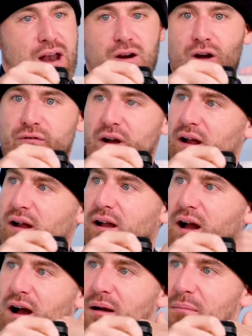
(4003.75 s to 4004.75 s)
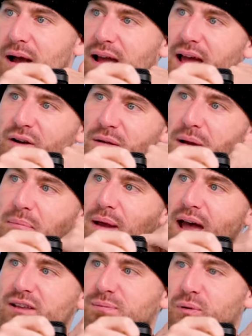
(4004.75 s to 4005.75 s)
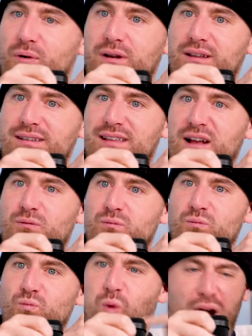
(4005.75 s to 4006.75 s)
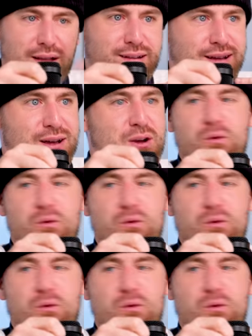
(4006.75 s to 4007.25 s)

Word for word: I don't know if I can come. I, I don't have my passport. He's like, what?